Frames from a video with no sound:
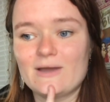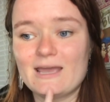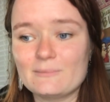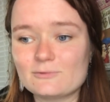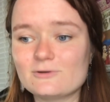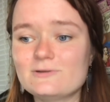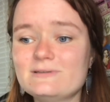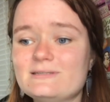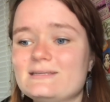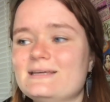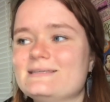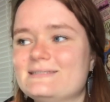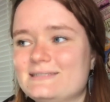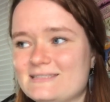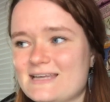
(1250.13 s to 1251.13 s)
April's
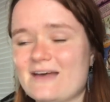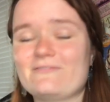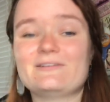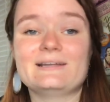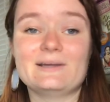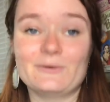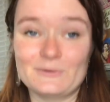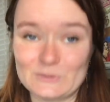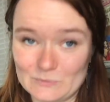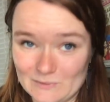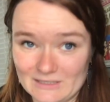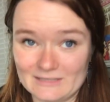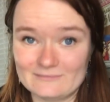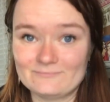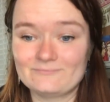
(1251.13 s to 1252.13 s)
is definitely going to
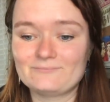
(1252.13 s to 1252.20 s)
be